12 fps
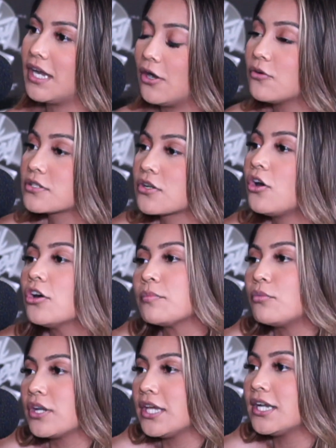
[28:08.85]
I was called
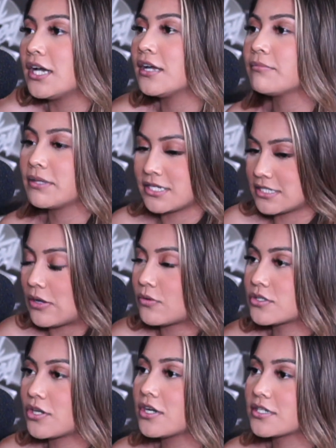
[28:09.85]
Morena because I
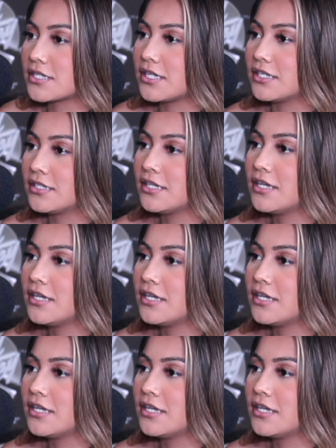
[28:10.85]
was dark skinned.